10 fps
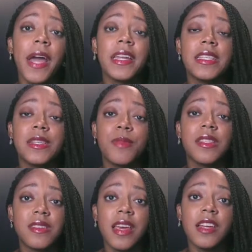mechanism
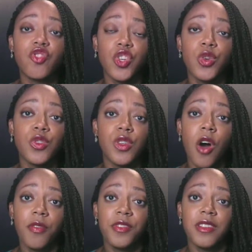that states use
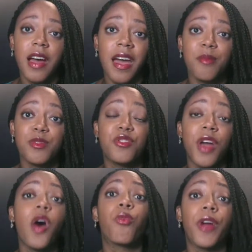oftentimes
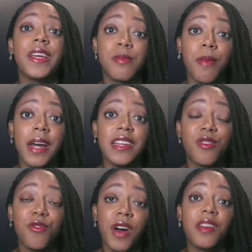to help raise money
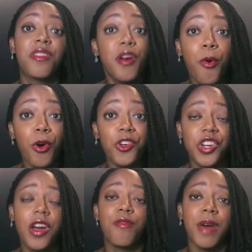to fund their
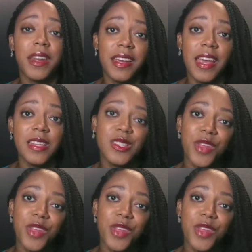portion of Medicaid,